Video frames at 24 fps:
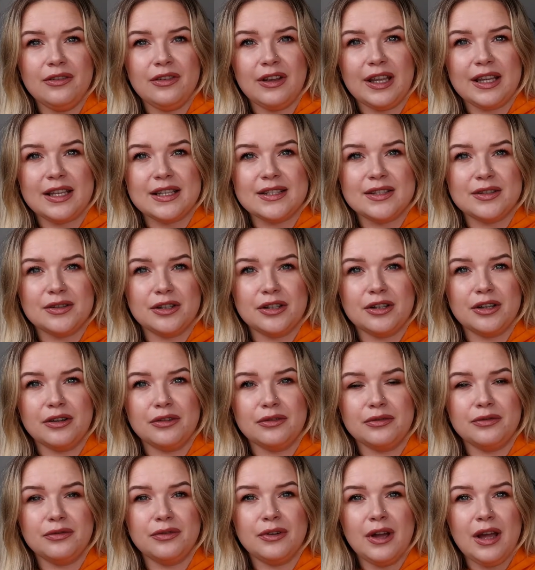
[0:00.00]
fake sort
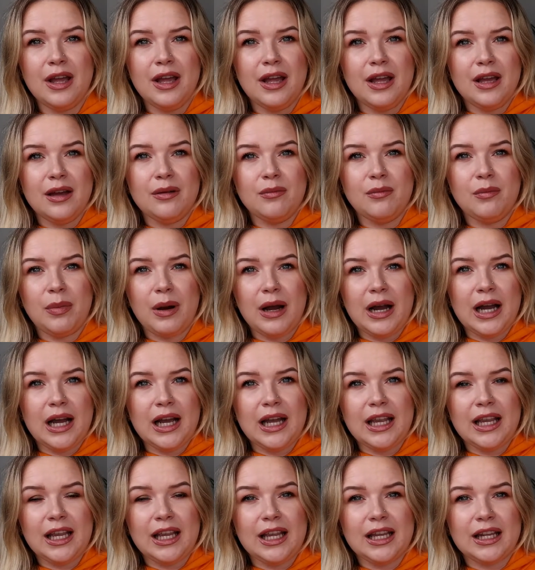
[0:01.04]
of
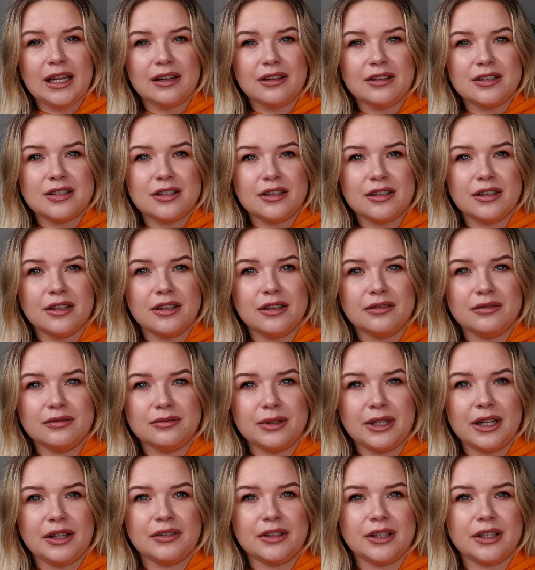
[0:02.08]
pine, sort of
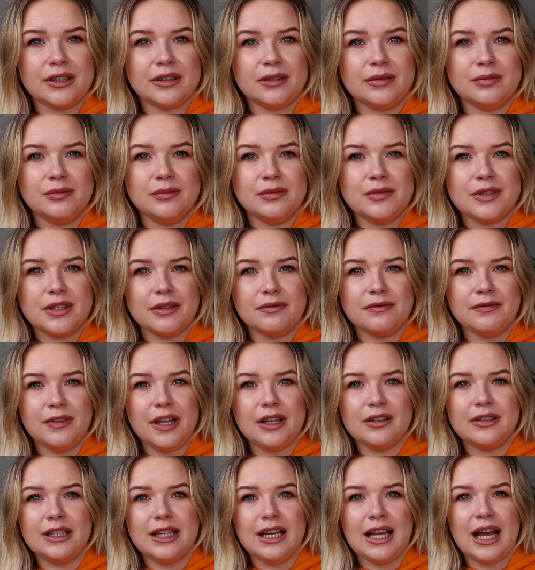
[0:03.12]
whatever, some
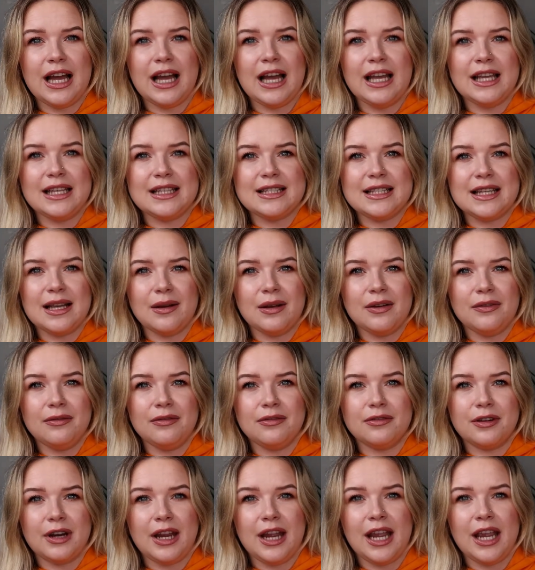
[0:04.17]
fairy lights, a
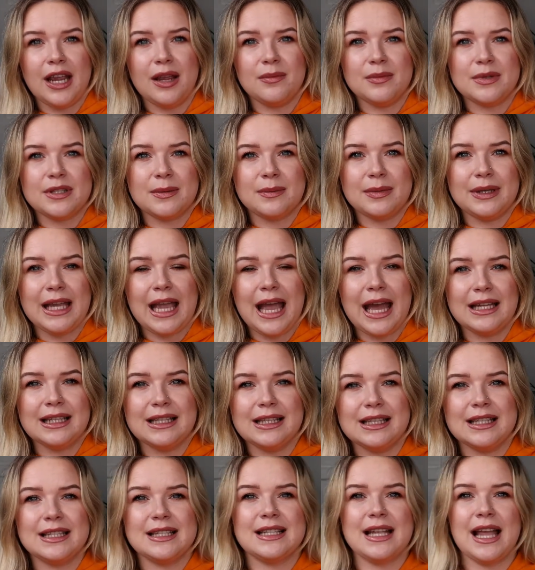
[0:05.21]
frame, some
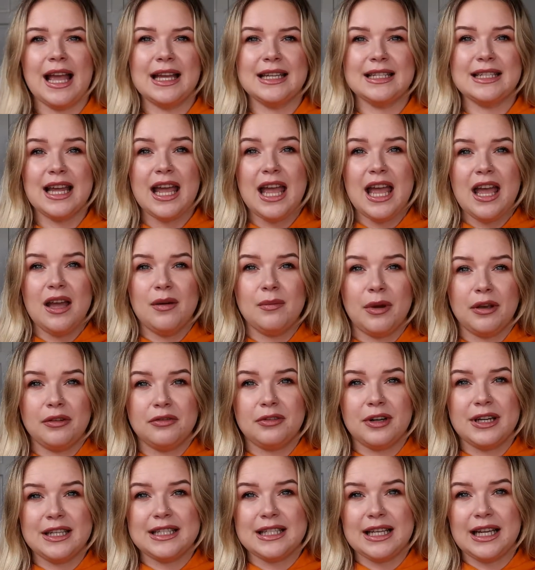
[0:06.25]
candles, and my
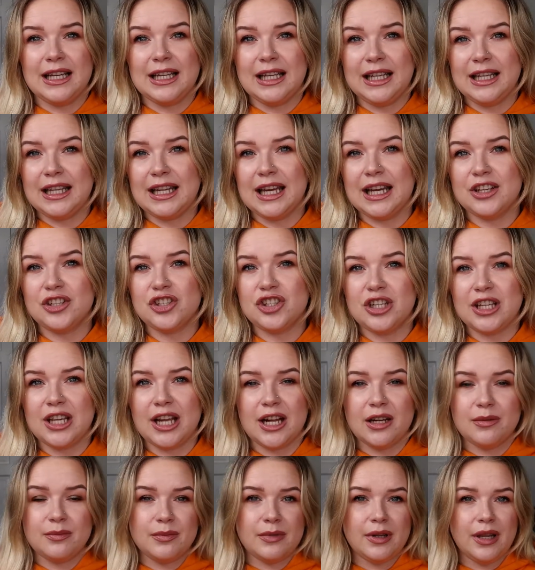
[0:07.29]
friend Alina, she
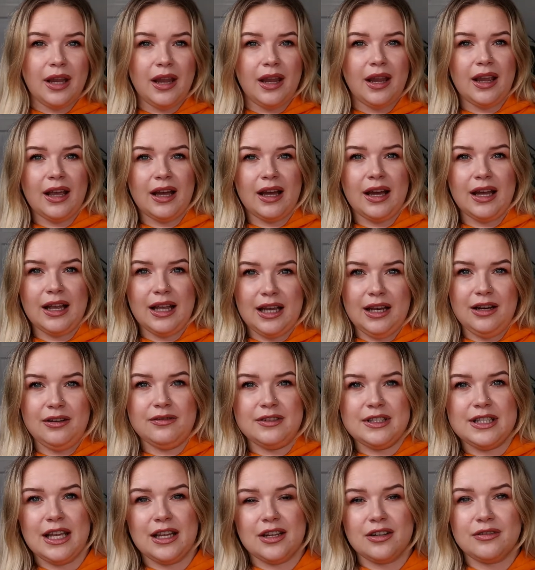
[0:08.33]
helped me kind
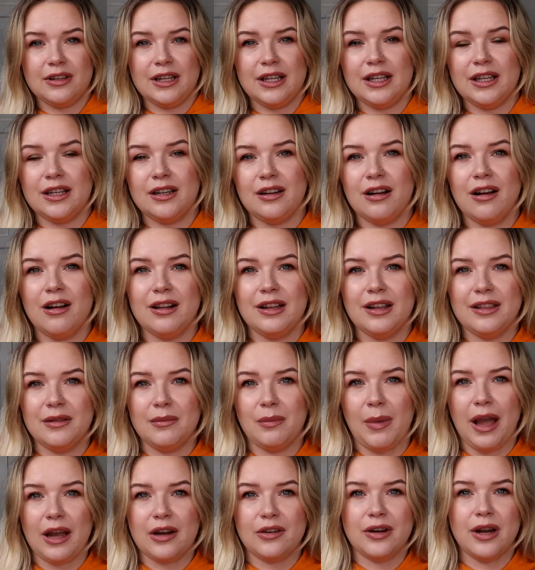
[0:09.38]
of decorate it all in
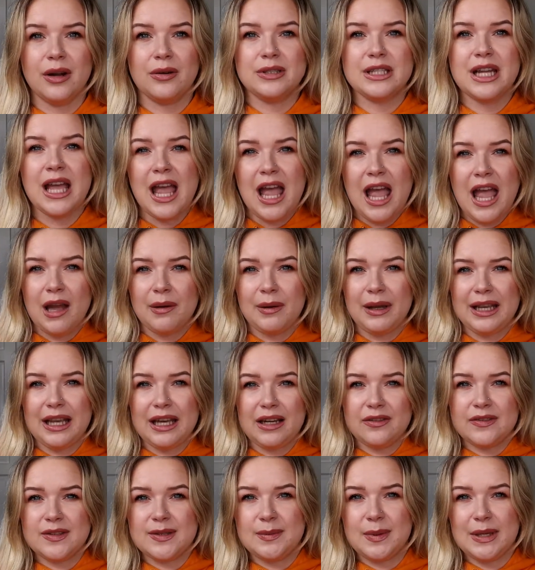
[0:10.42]
the background. I
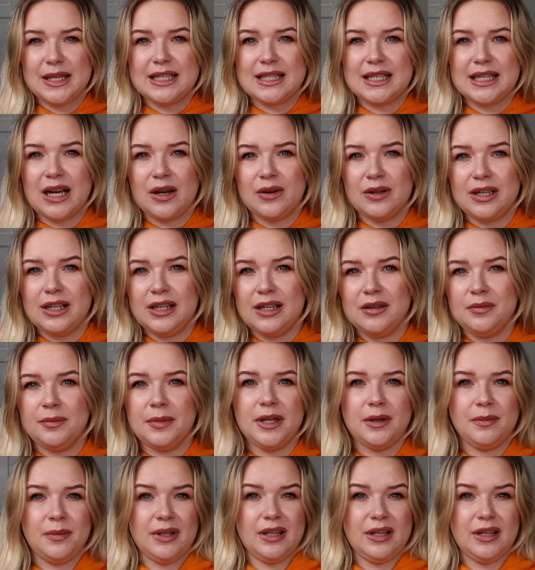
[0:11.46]
kind of space it out a little